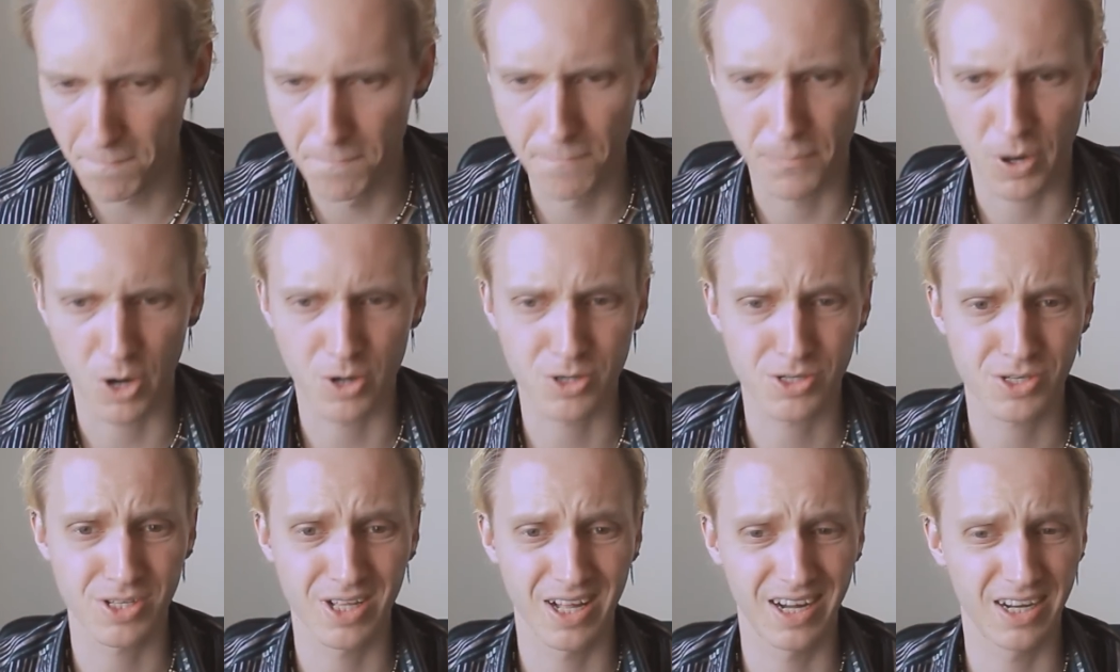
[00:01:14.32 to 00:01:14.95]

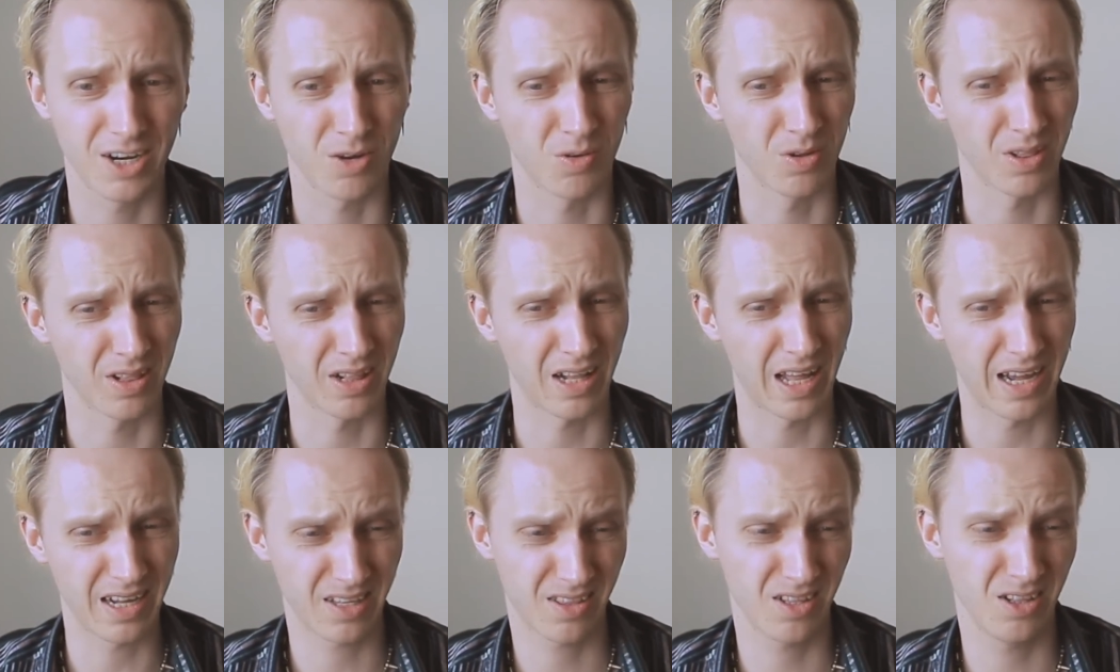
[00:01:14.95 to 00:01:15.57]
Personally, I don't
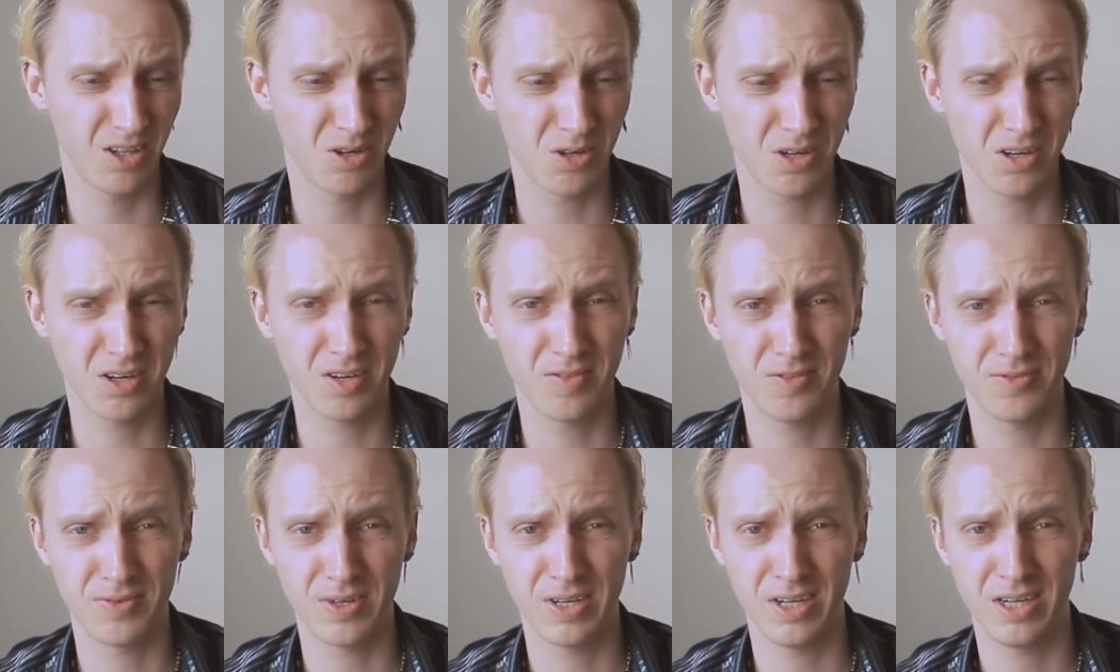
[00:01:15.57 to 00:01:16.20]
like the look
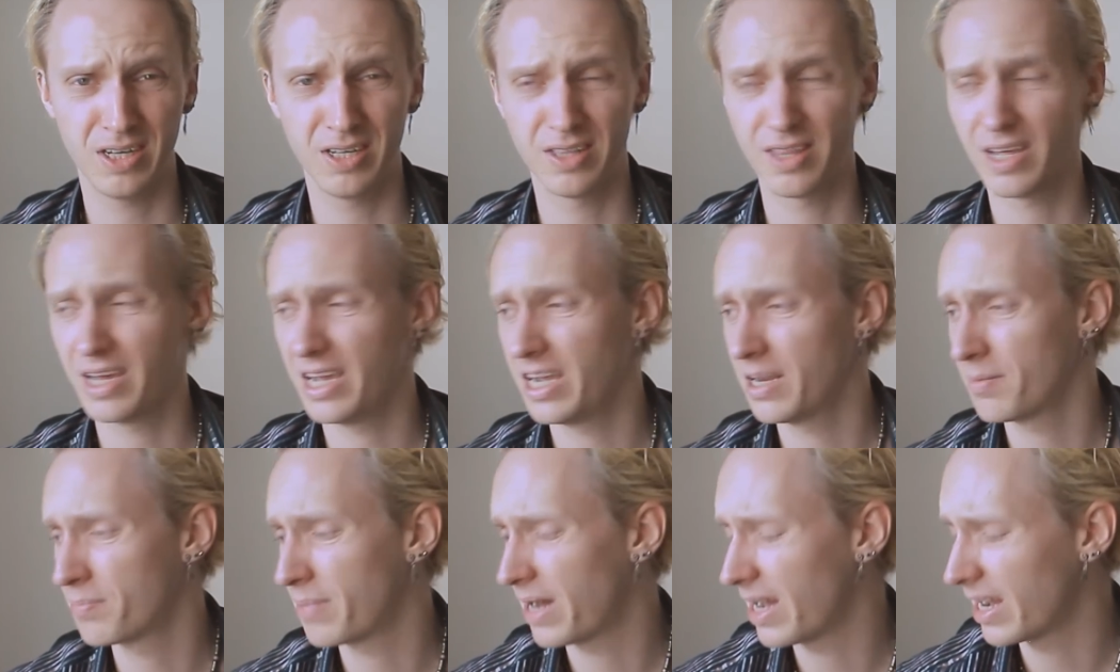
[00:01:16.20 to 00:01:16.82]
of the
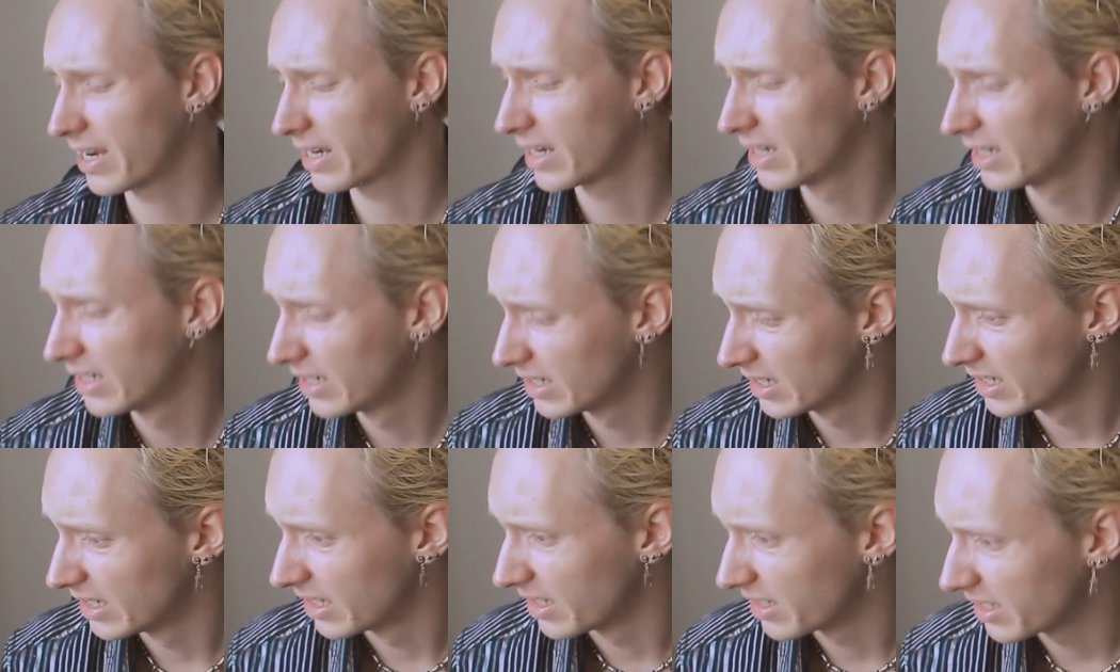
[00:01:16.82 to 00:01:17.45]
8-pack. I
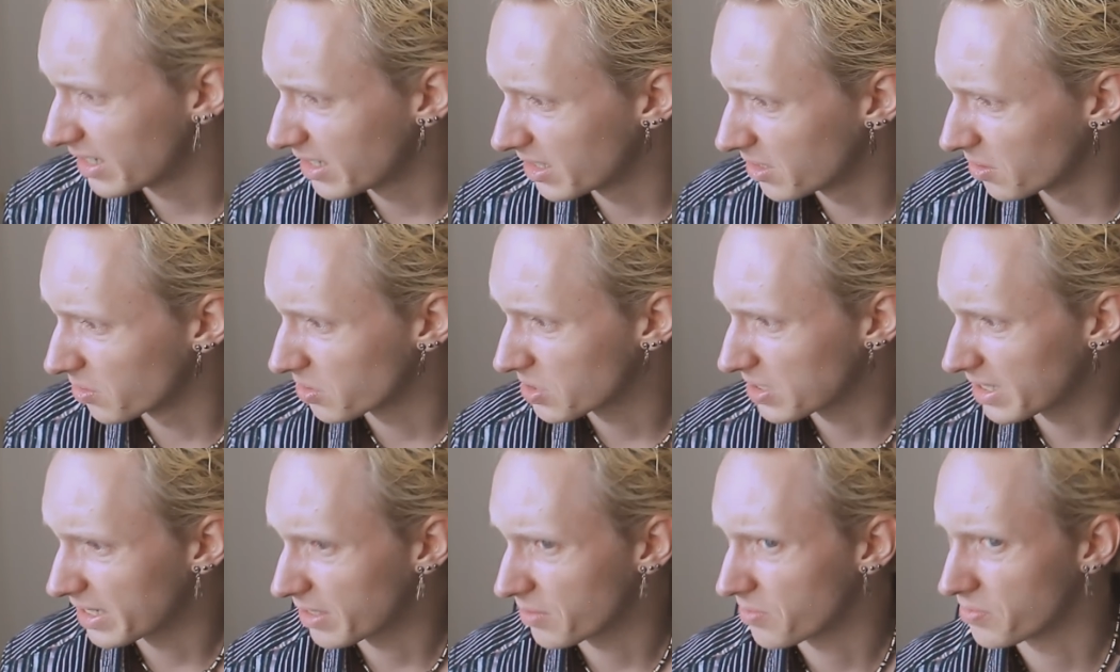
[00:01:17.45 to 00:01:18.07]
think it looks
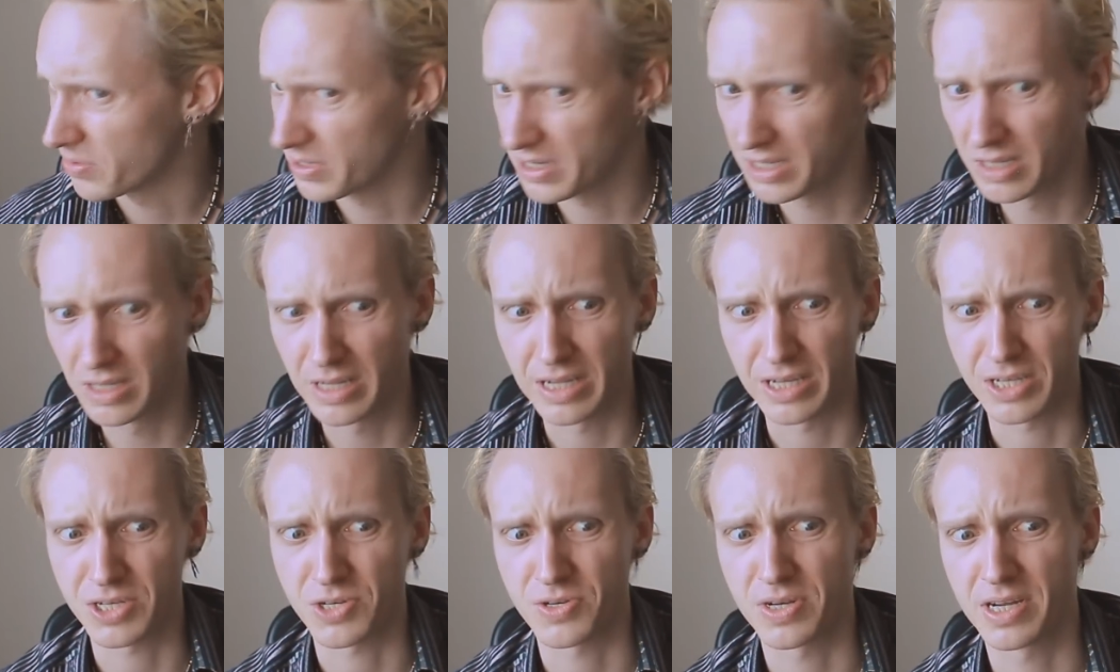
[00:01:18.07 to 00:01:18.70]
like really
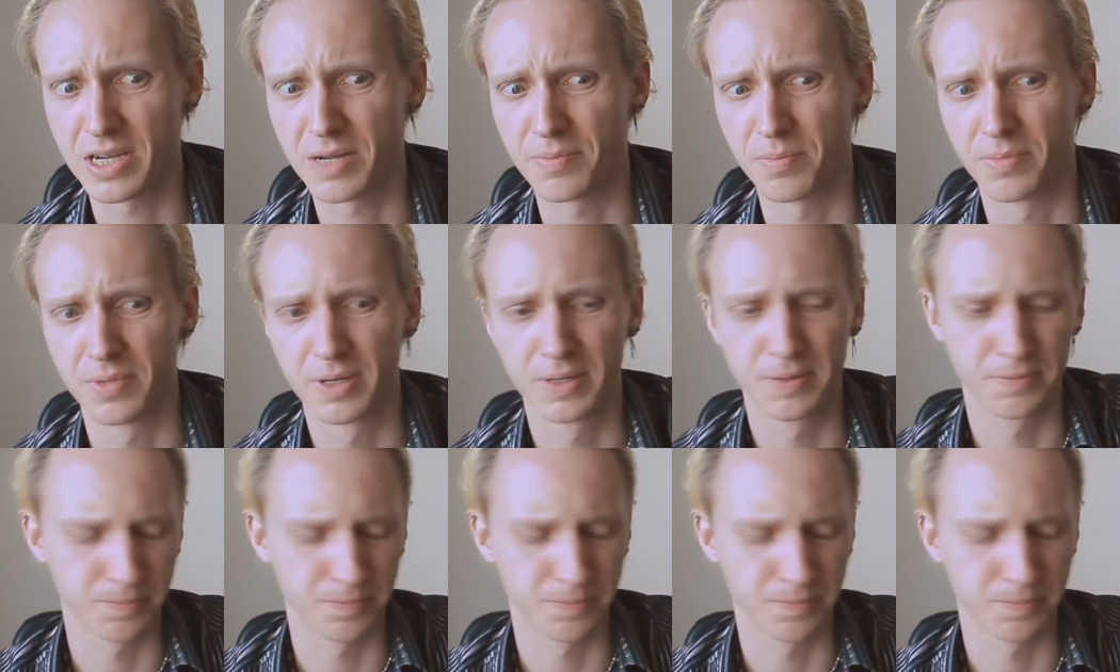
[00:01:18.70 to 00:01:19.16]
extreme.